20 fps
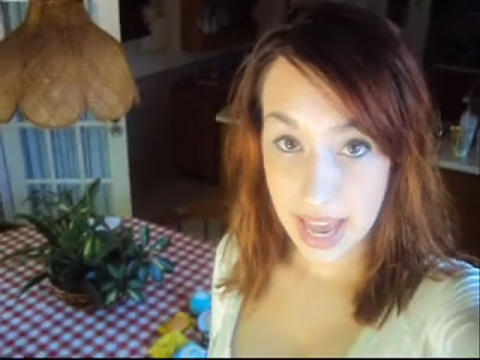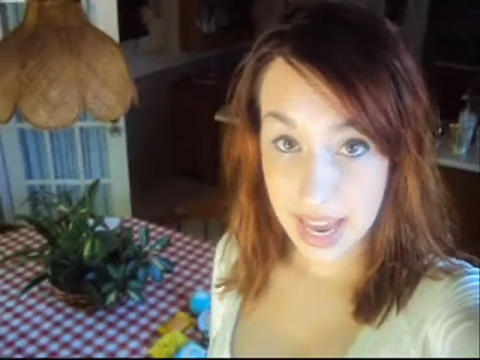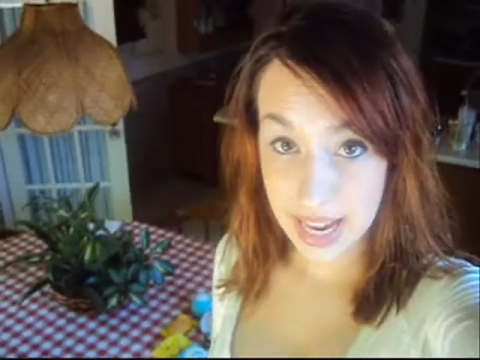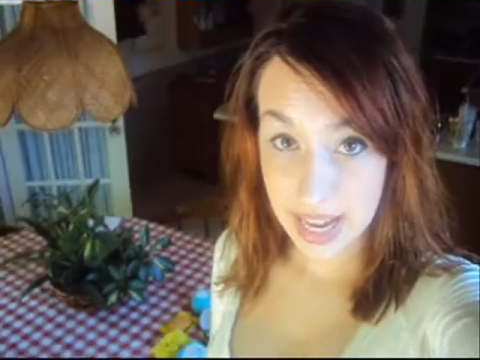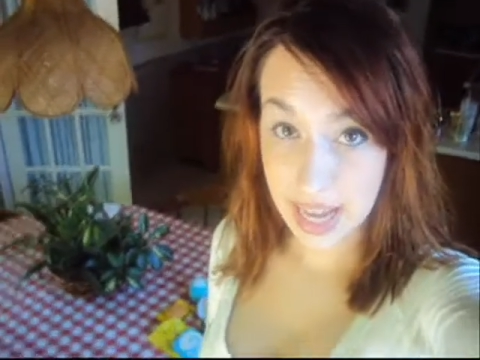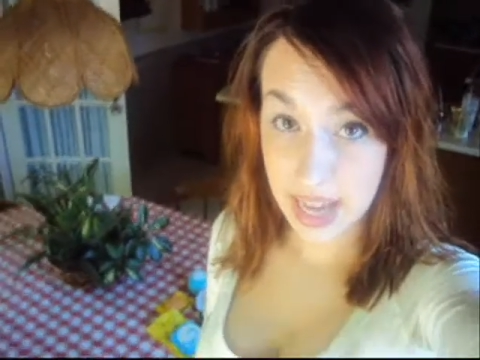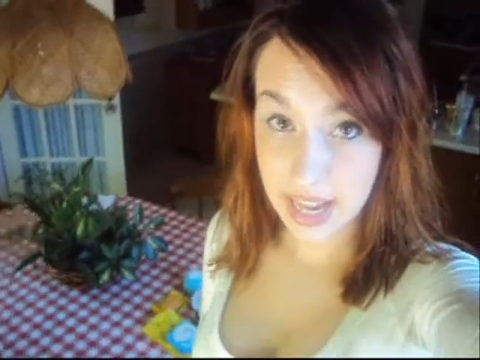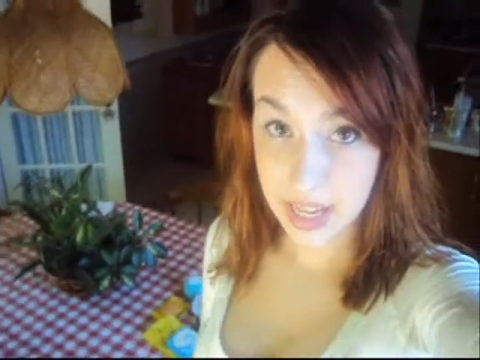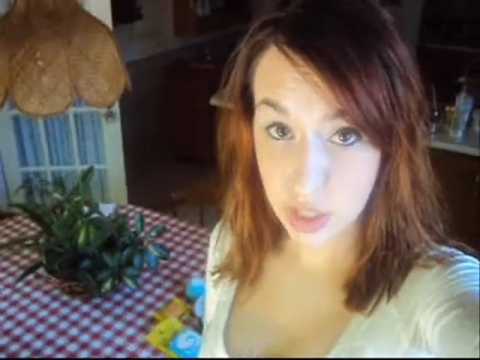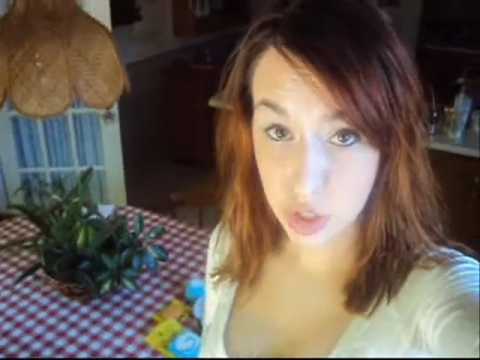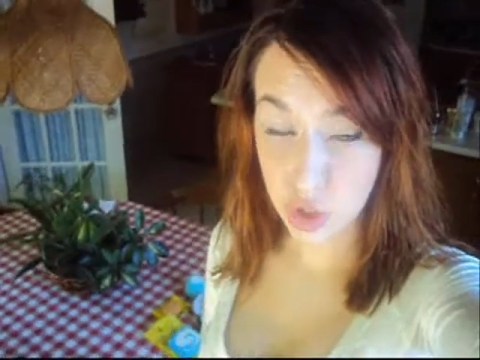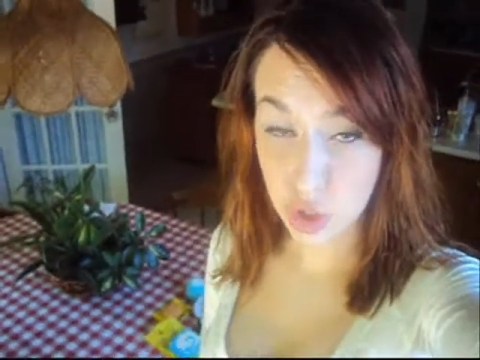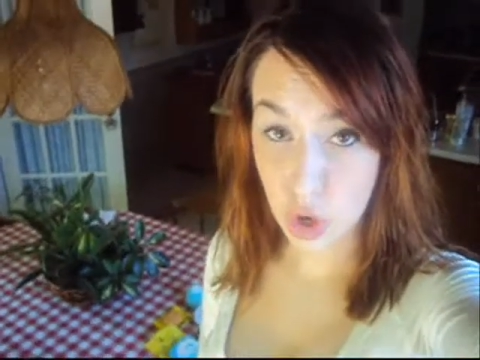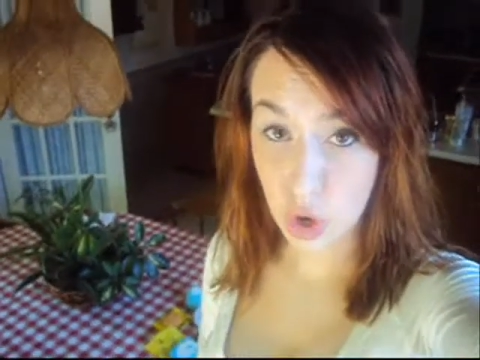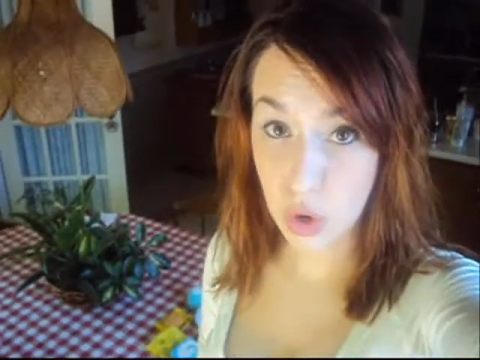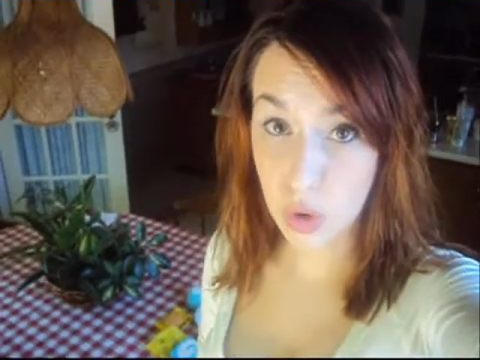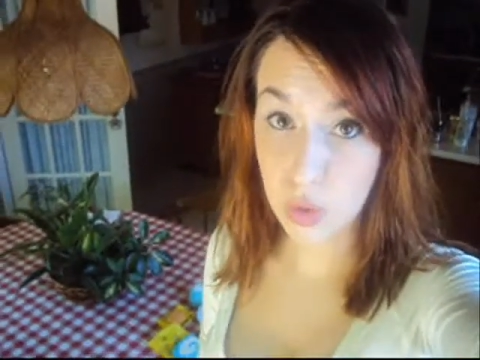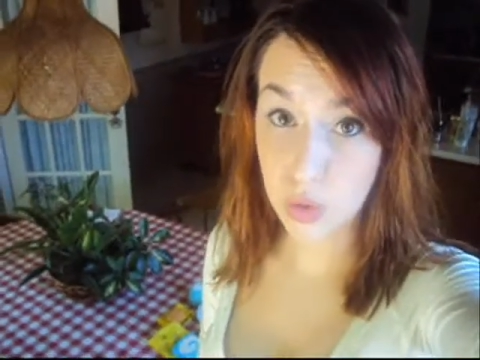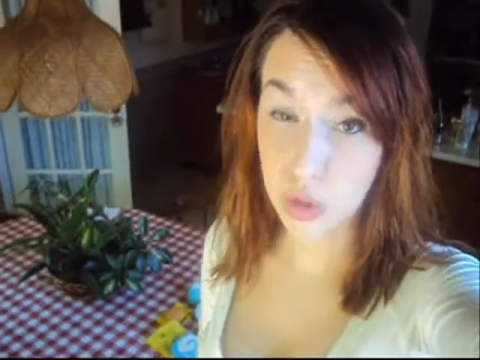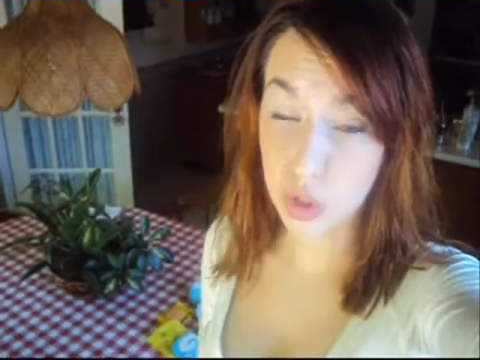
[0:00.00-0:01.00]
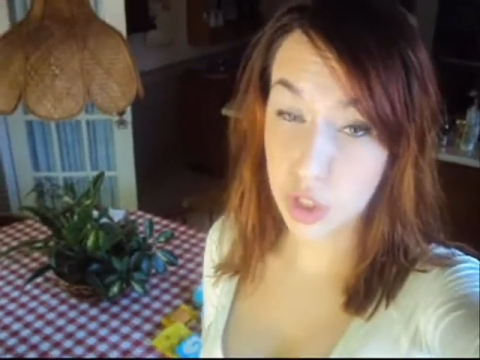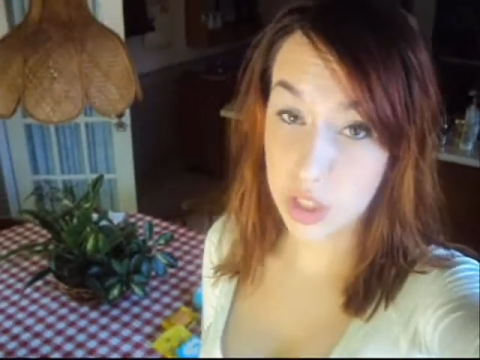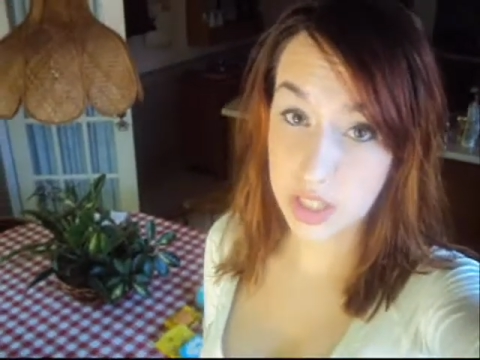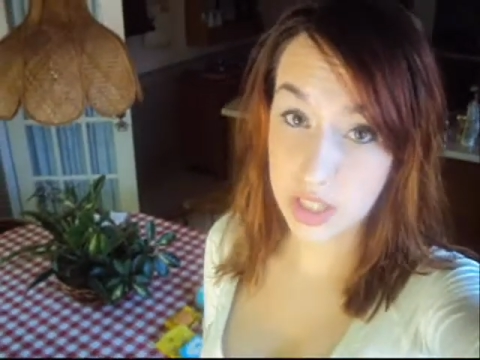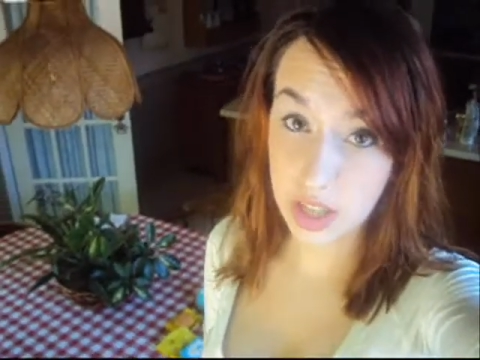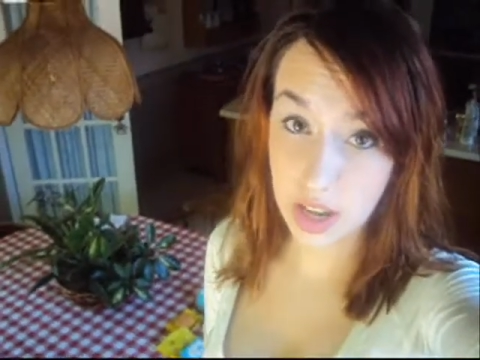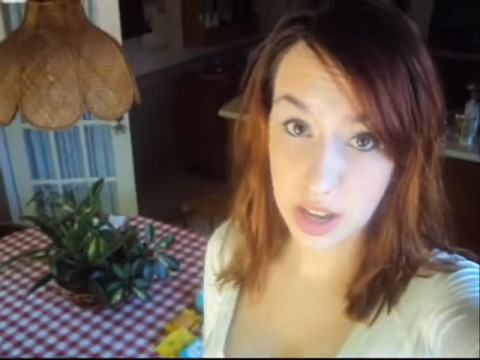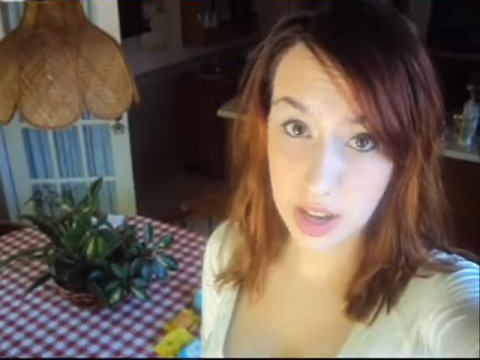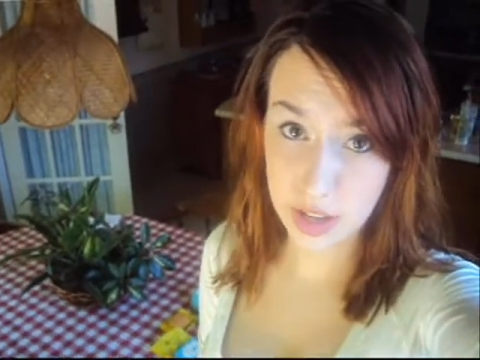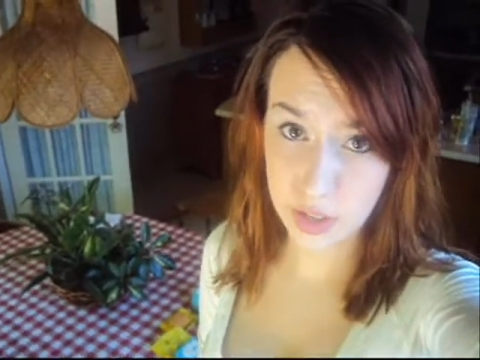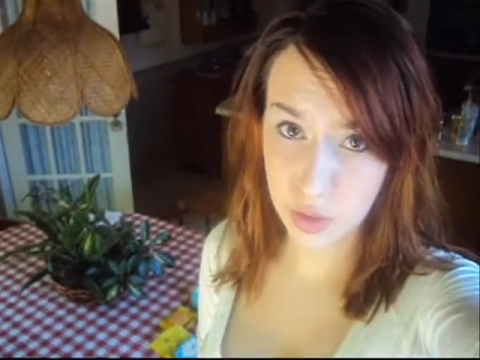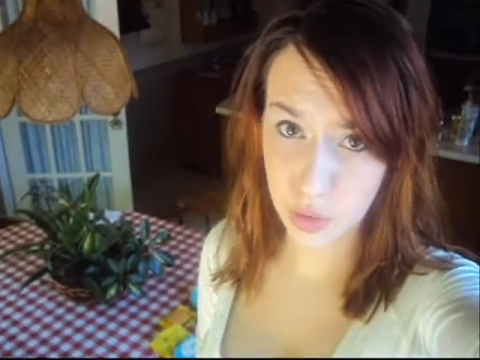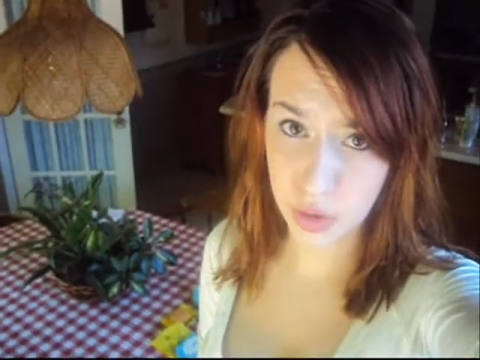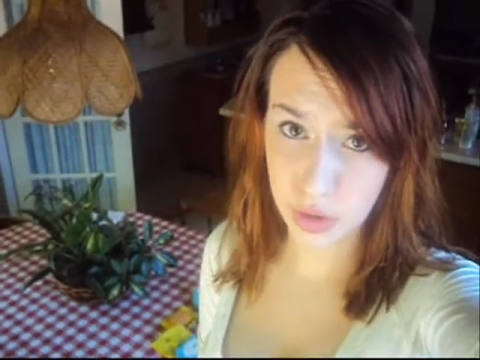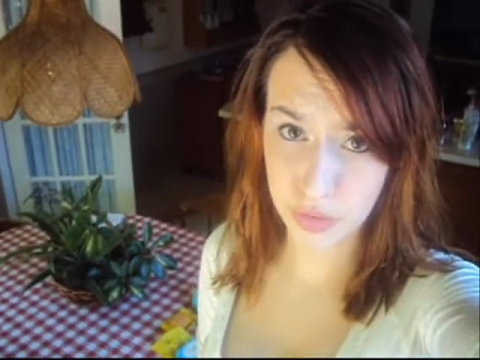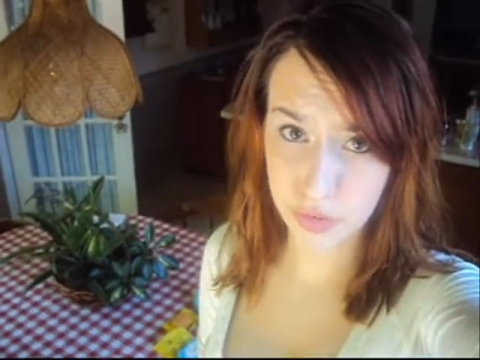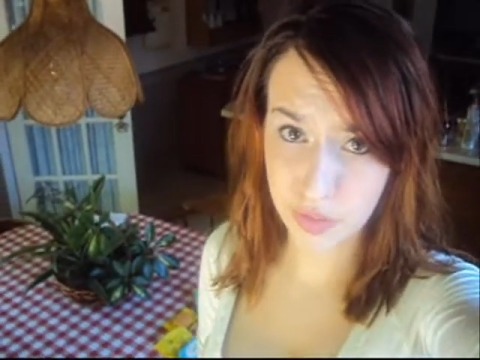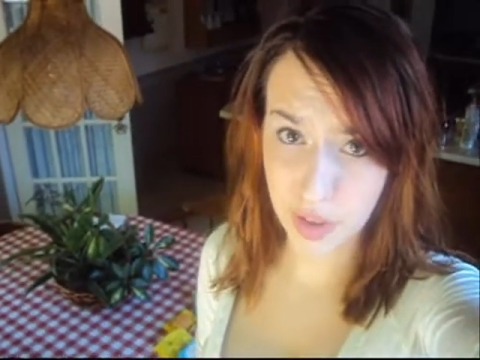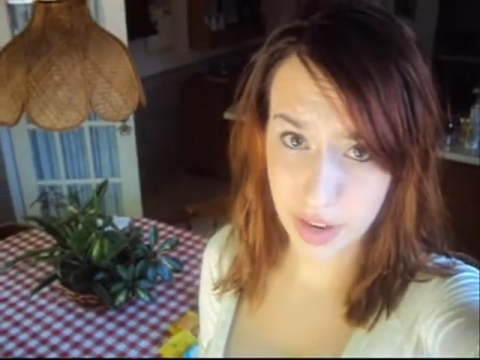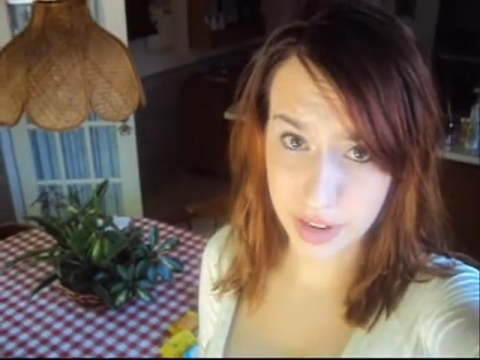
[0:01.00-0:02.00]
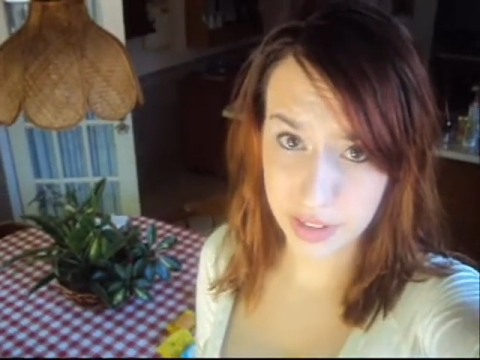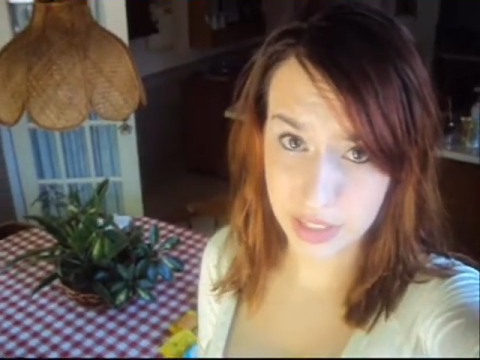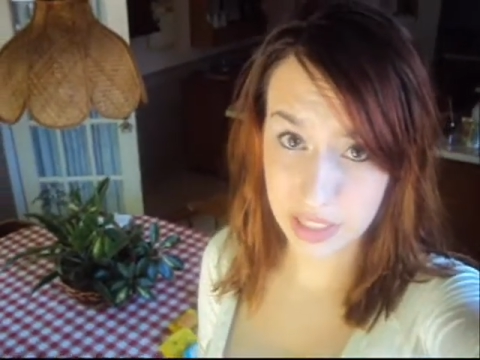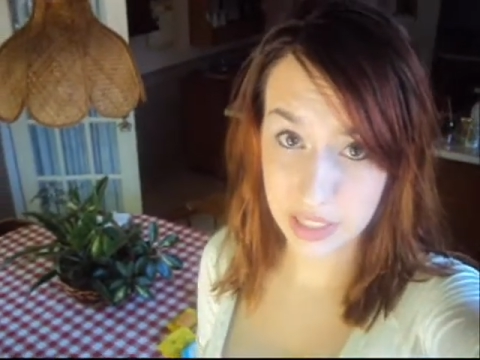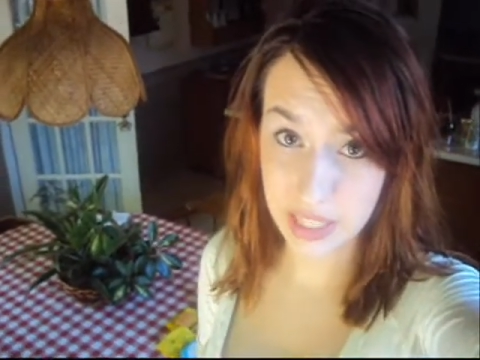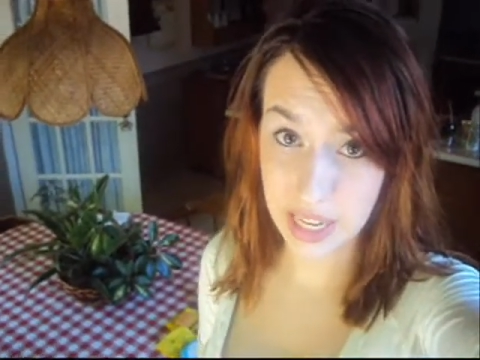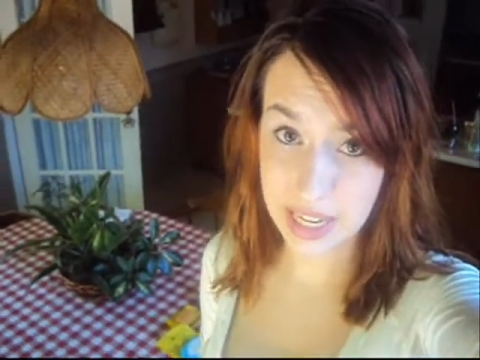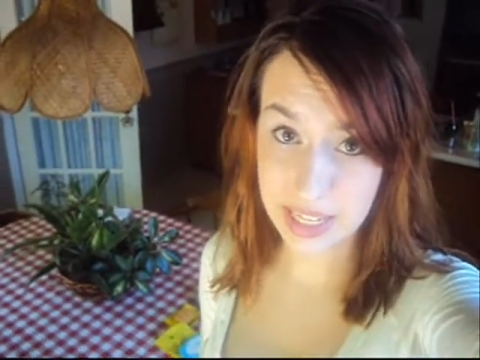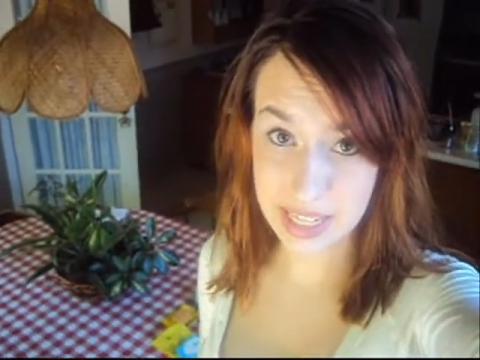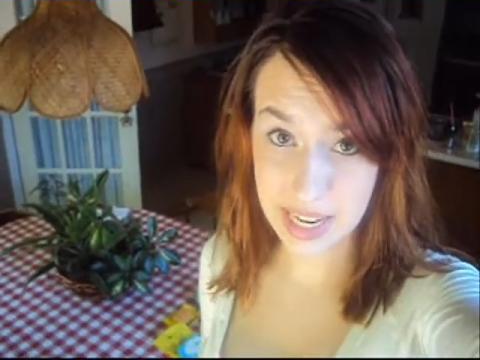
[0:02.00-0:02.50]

Hey guys, so just a sort of final